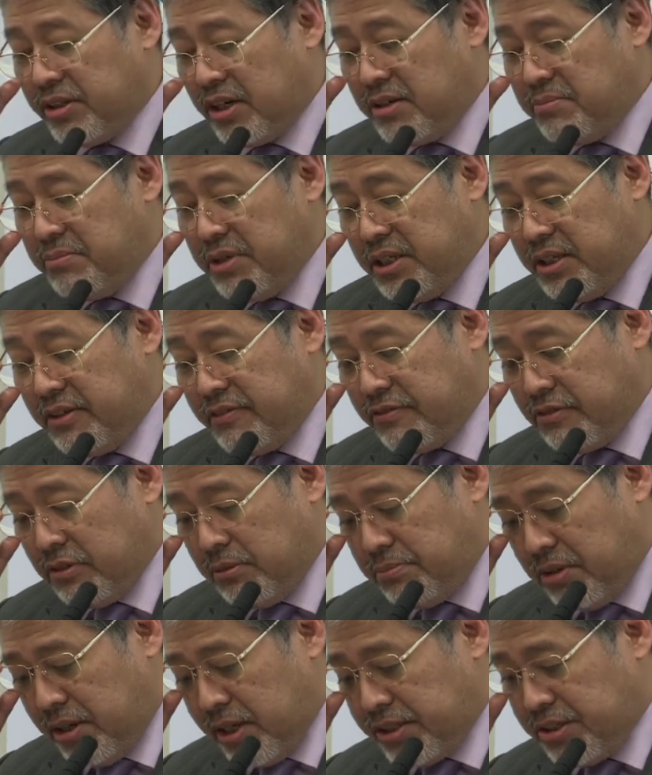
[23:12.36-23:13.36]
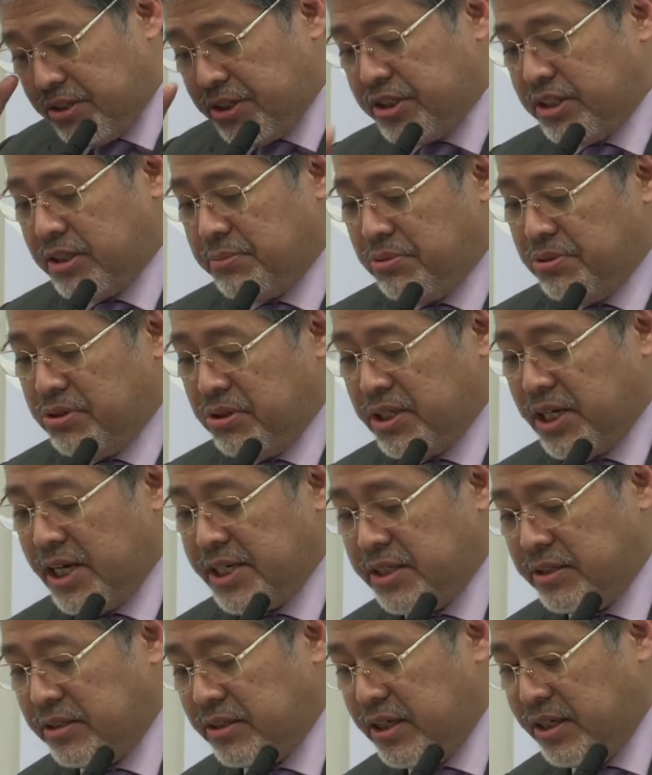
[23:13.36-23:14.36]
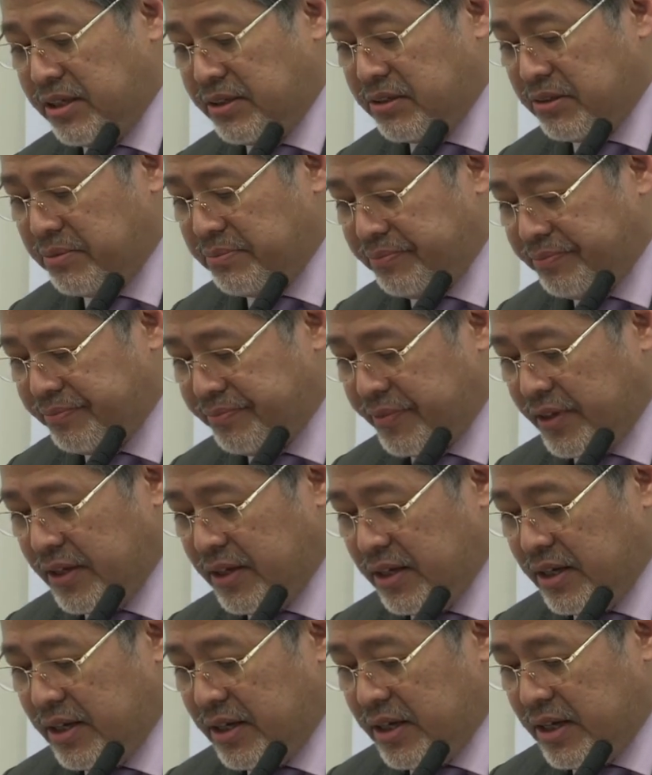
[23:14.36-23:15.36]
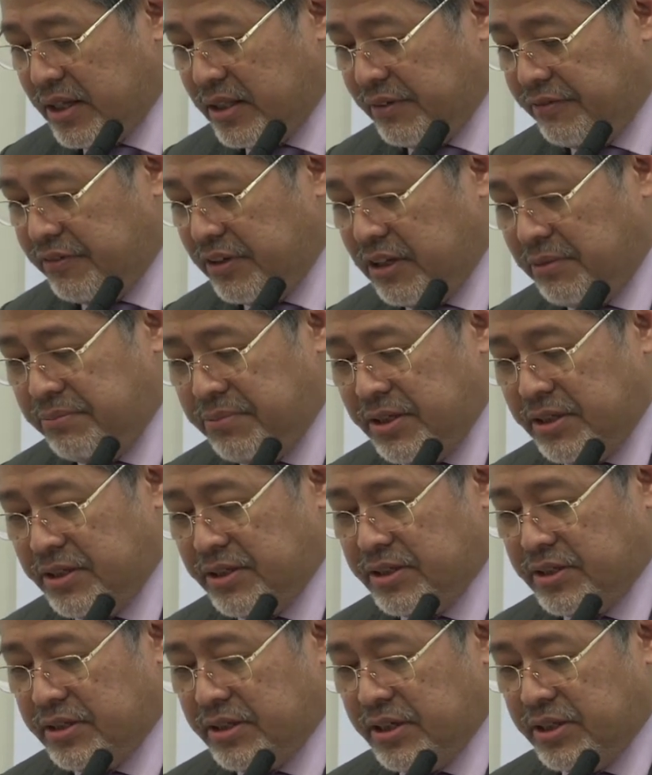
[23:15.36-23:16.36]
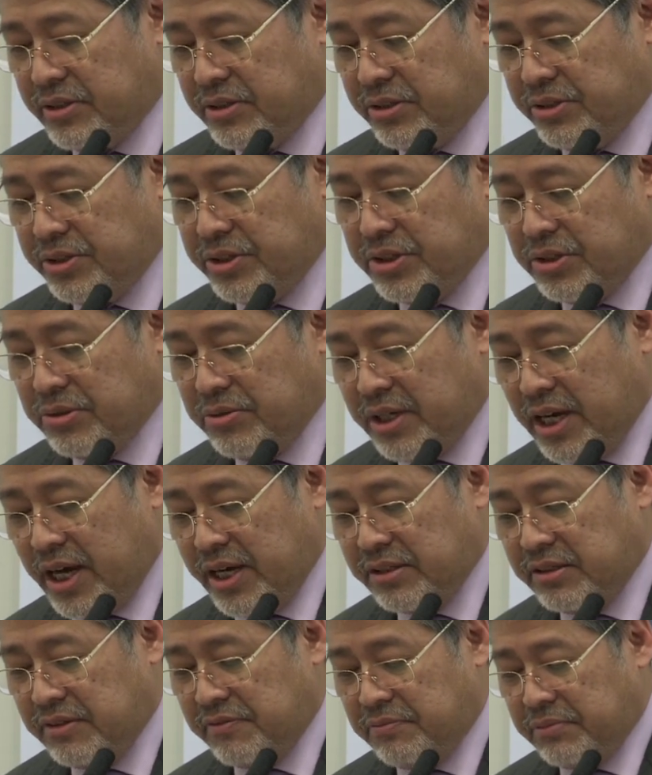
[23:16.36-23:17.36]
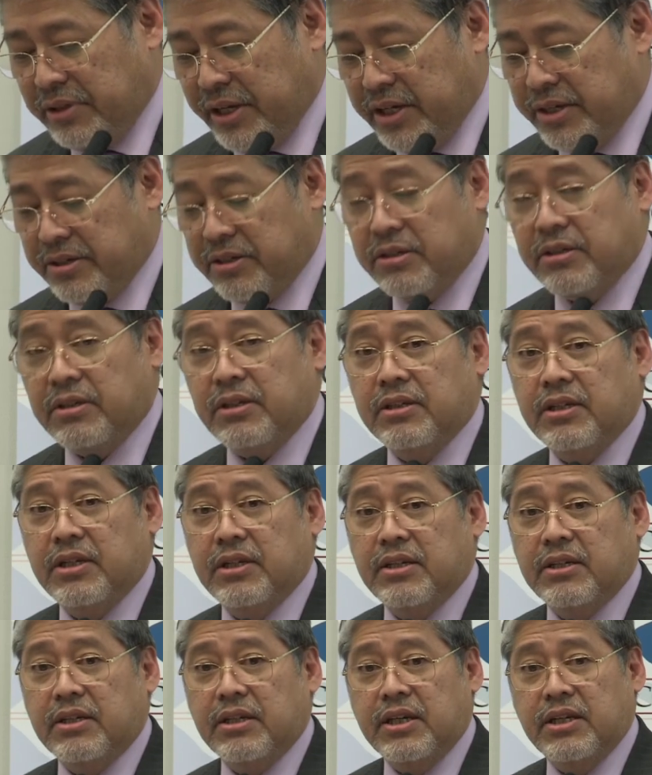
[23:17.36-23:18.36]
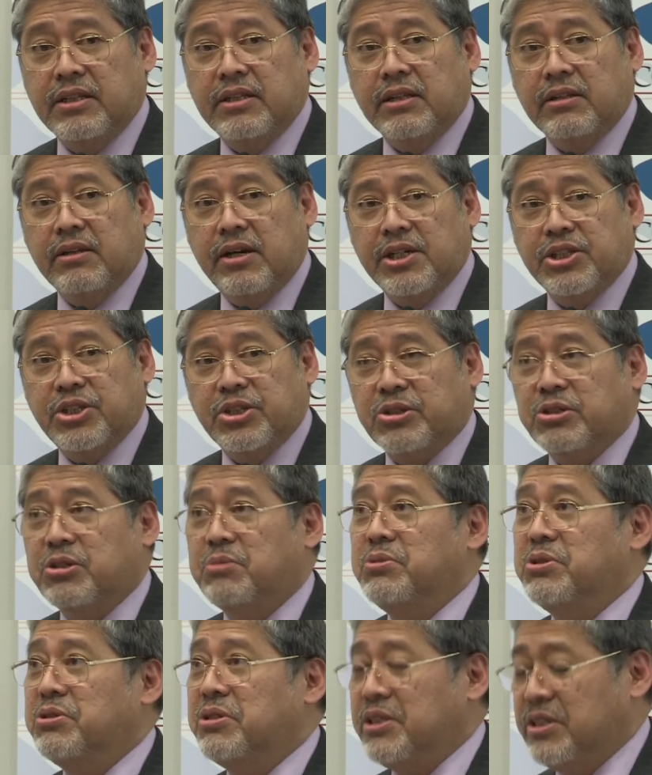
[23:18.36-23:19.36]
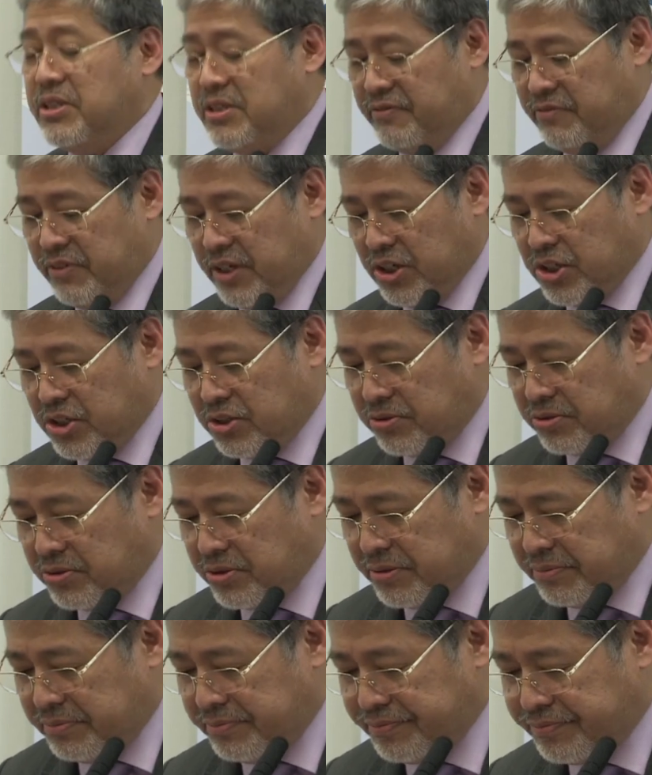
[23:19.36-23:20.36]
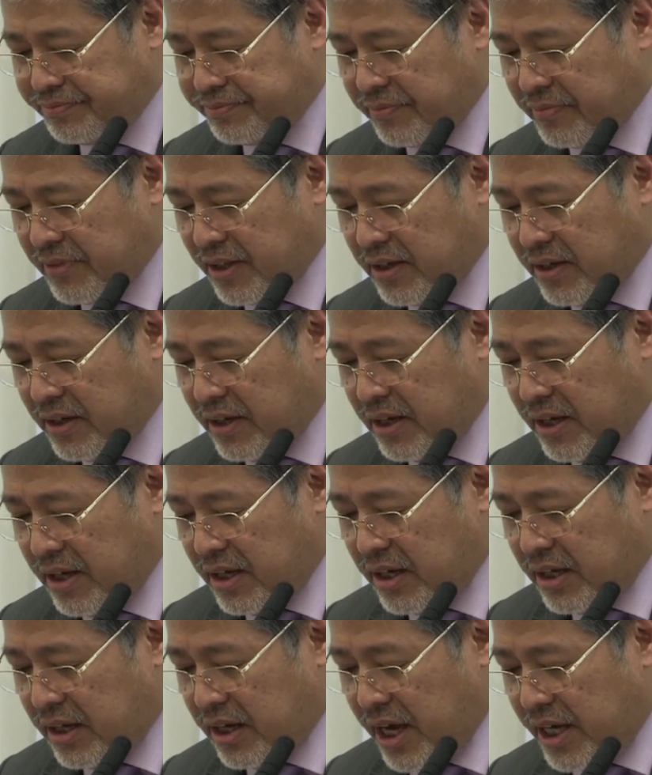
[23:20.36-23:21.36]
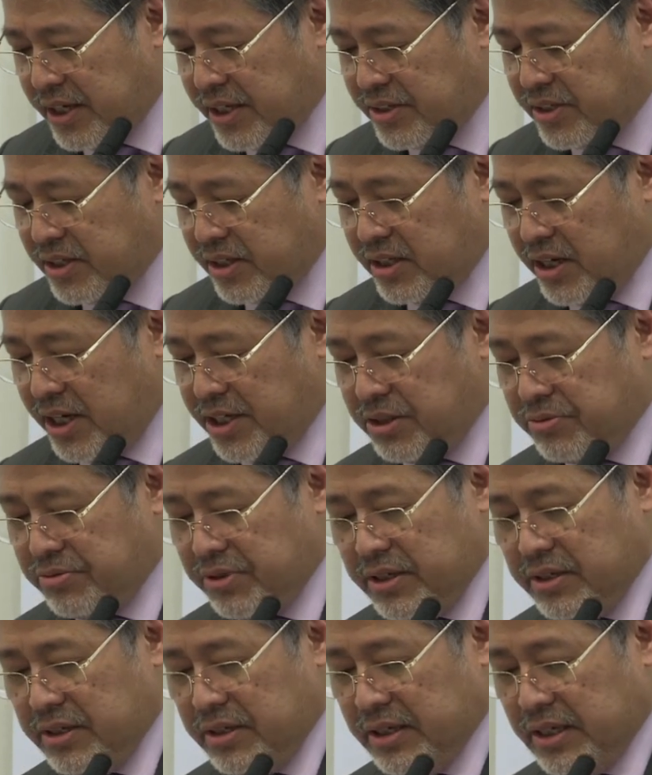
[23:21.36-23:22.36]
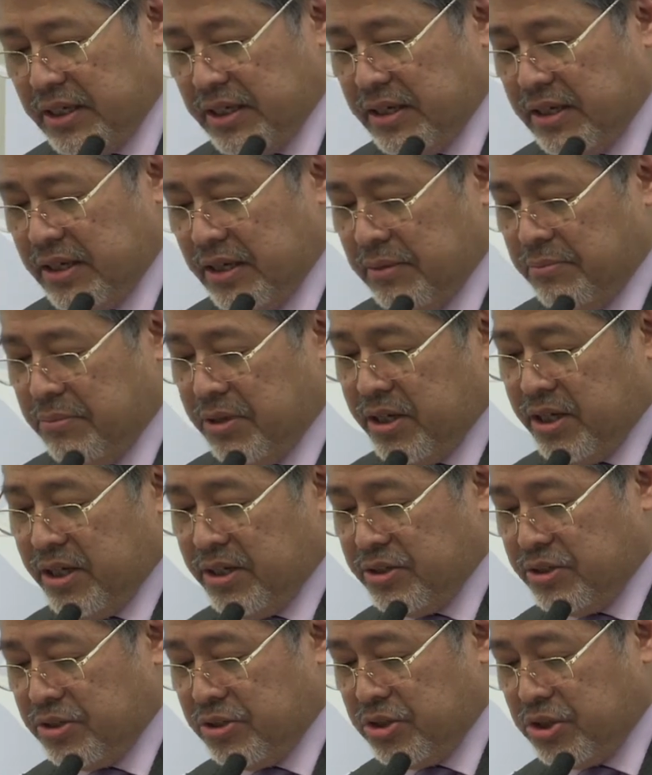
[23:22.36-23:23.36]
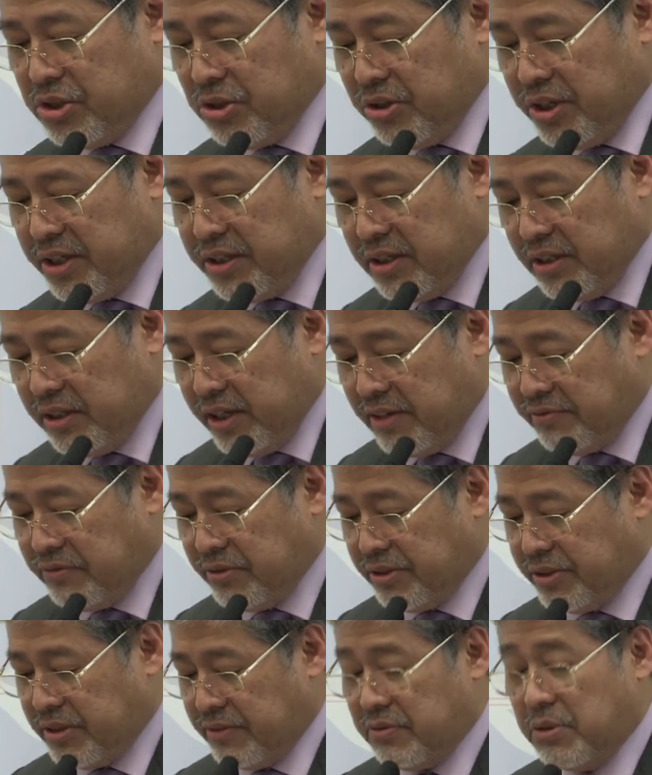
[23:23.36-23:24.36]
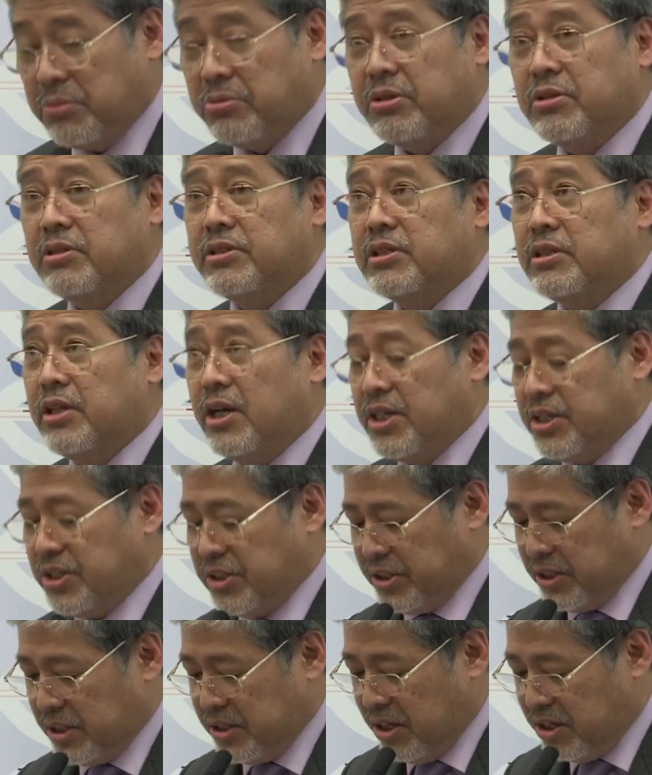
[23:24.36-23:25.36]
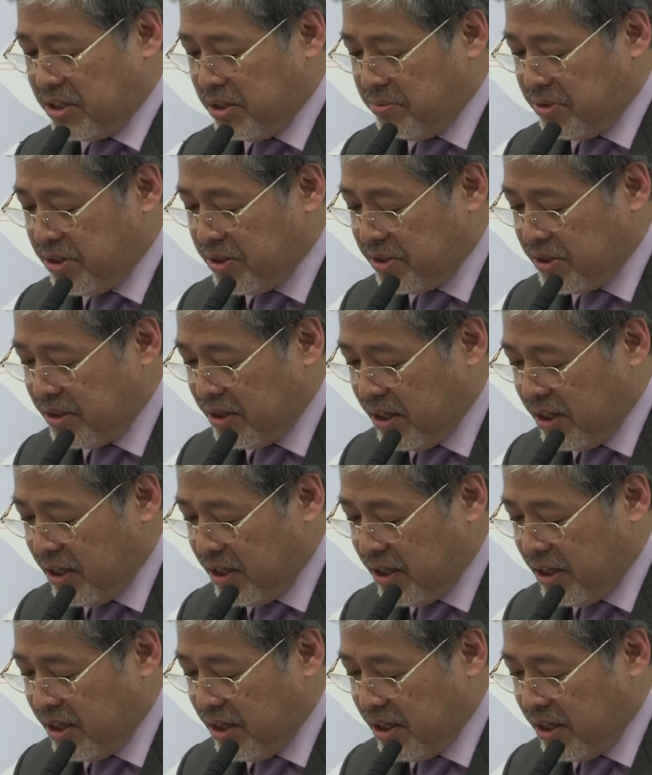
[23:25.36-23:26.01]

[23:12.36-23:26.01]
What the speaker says: our meaningful partnership with the United Kingdom, the Philippines is also an active player in the larger community of nations. And as the country begins to join the levels of the world's largest economies,